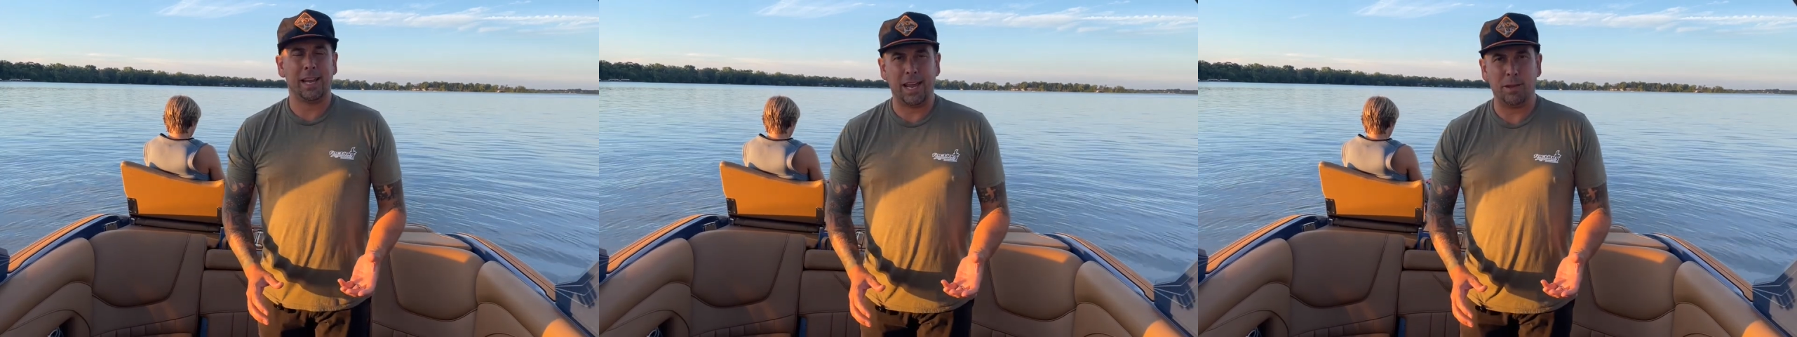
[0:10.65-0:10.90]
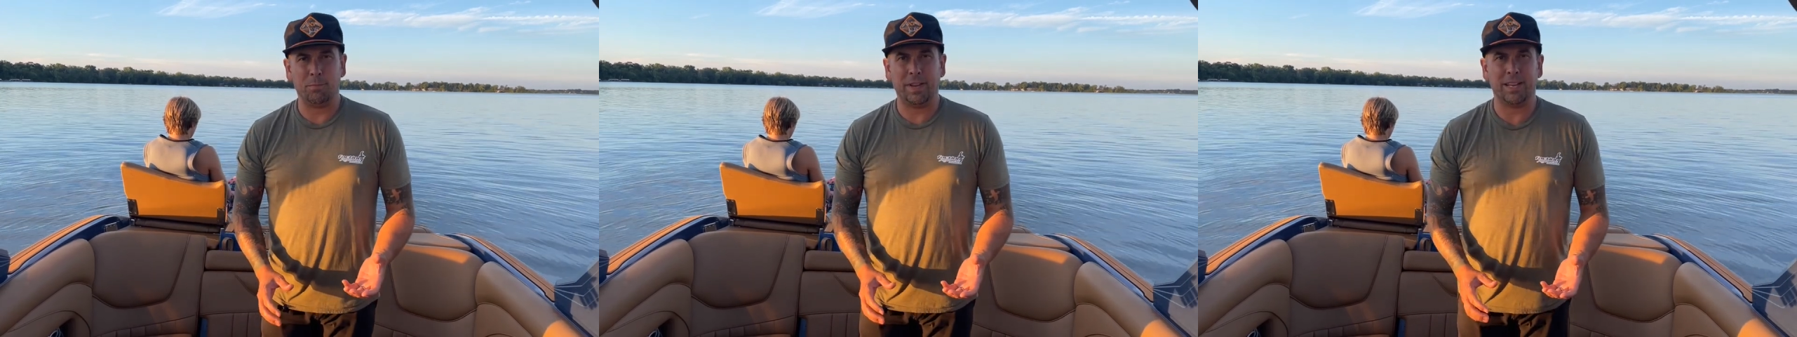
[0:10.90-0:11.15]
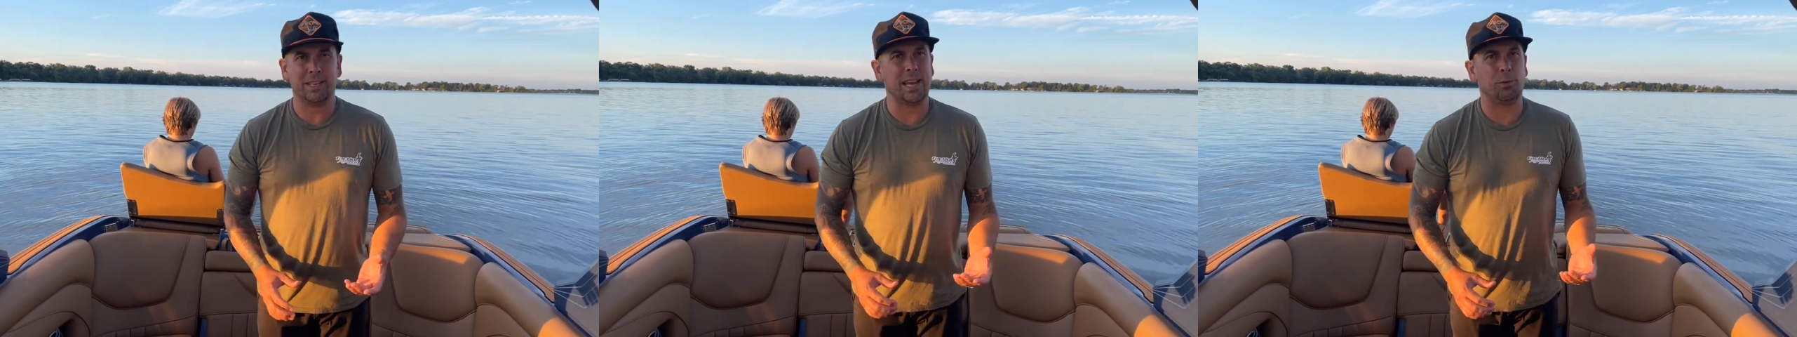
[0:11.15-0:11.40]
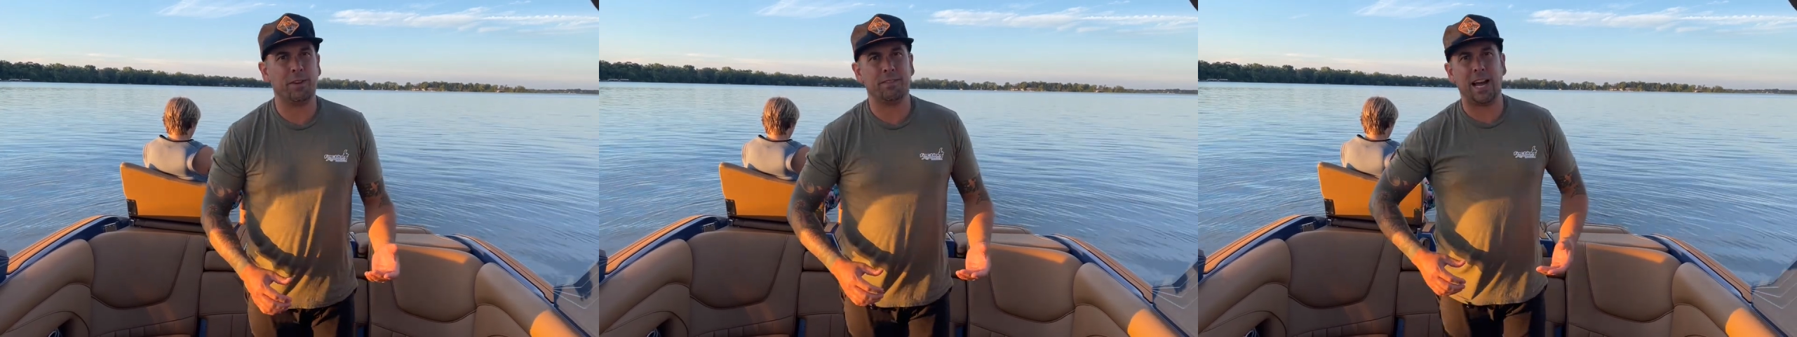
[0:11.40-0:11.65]
MBs
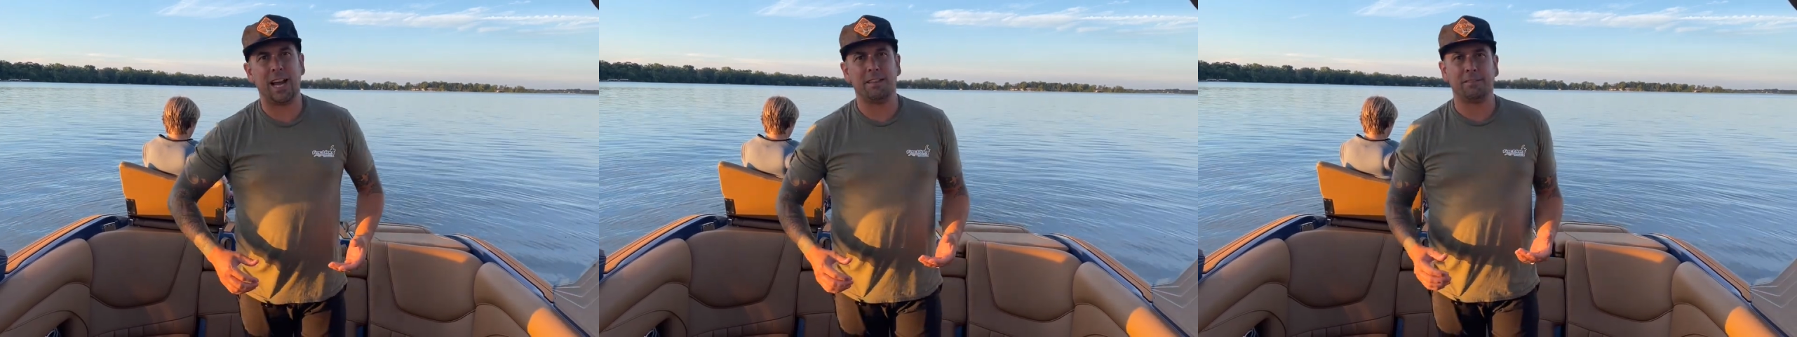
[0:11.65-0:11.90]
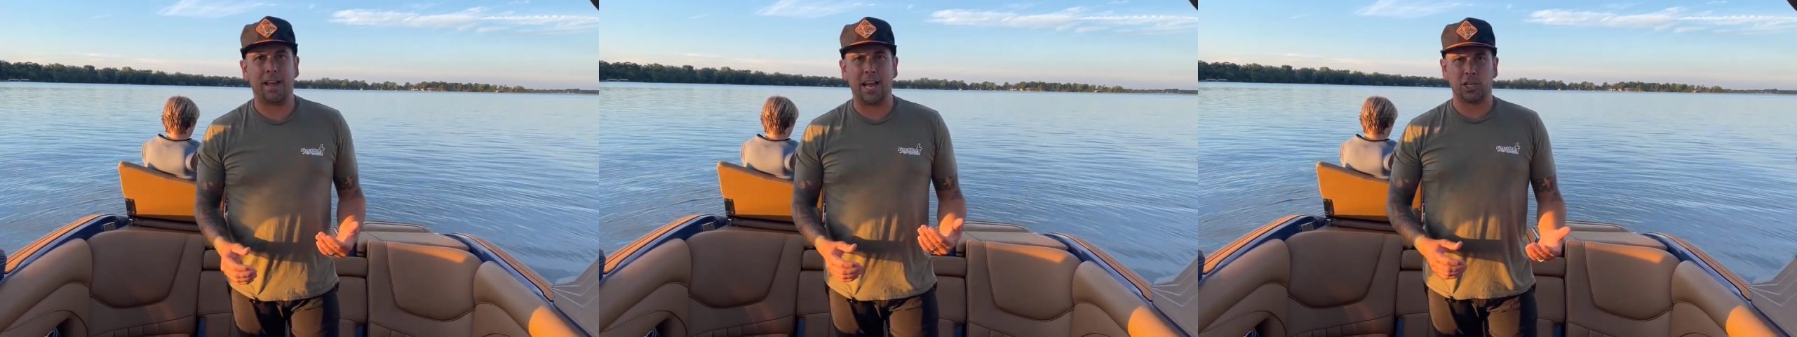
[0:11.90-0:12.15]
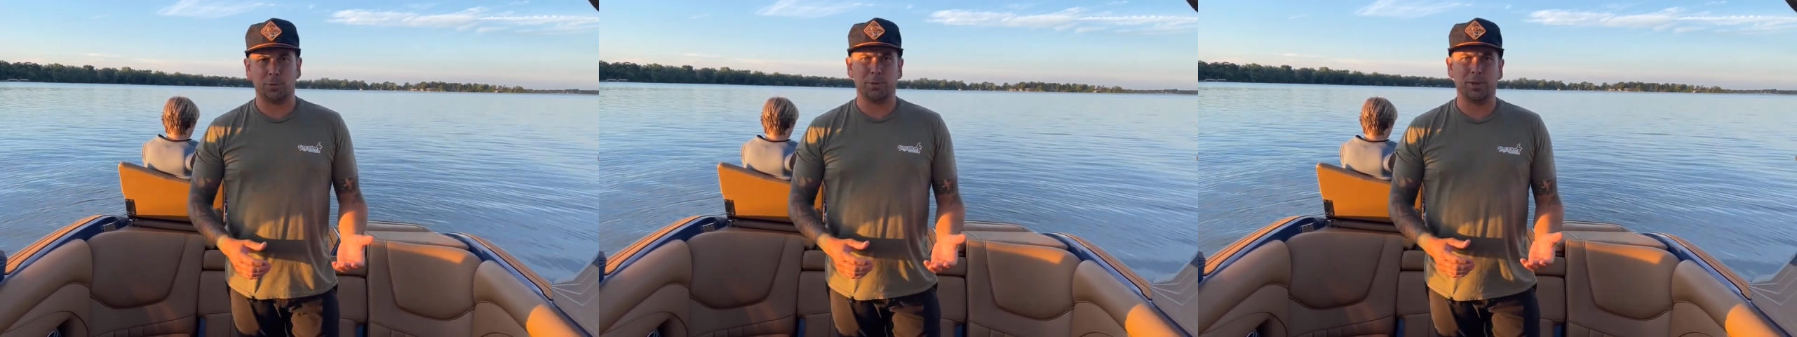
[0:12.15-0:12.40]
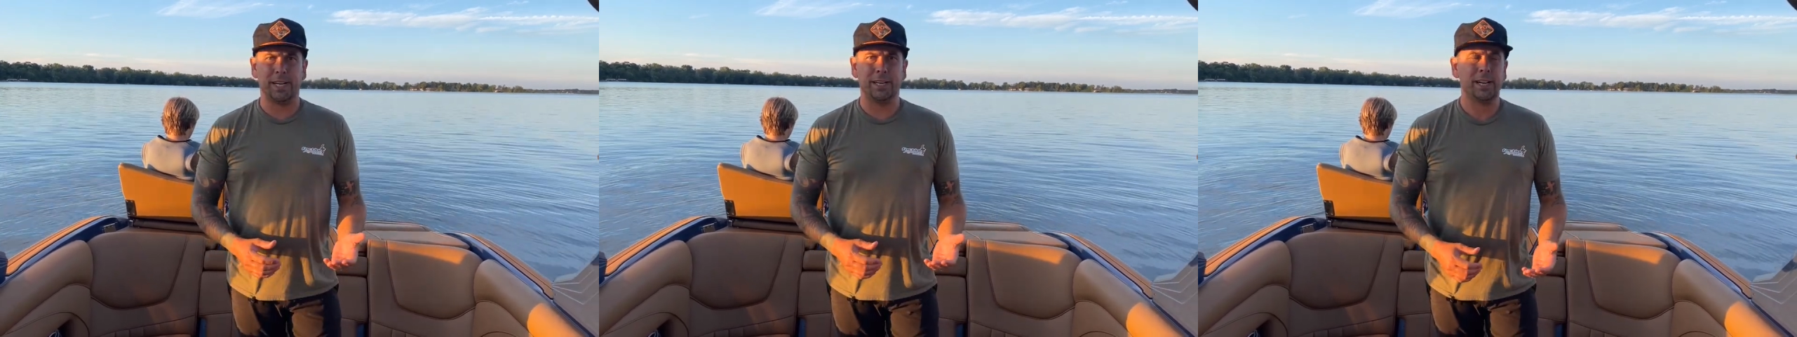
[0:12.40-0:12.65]
that we've got at Faction
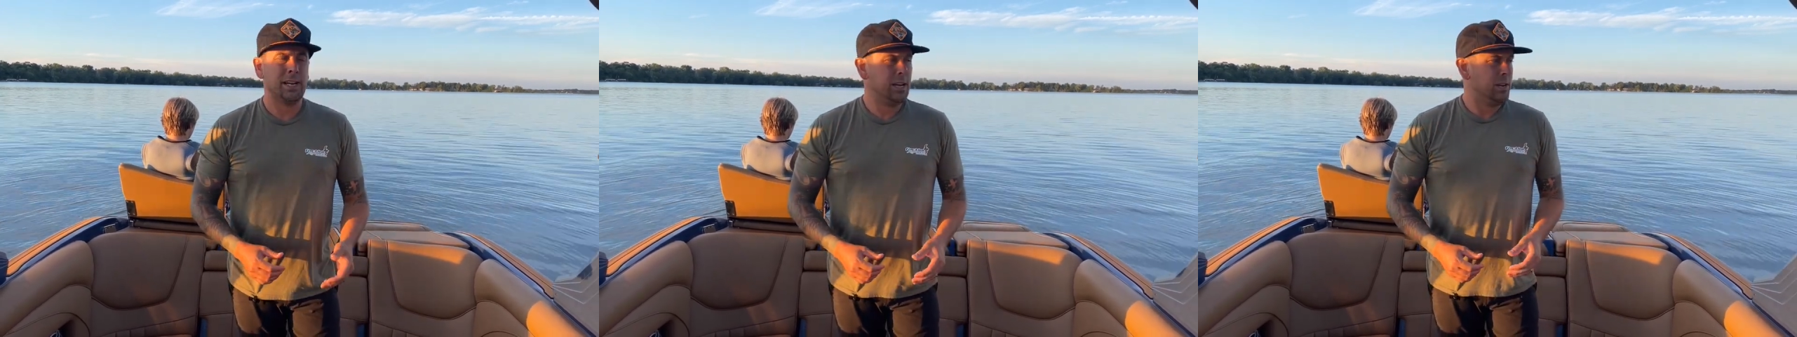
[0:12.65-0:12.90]
Marine.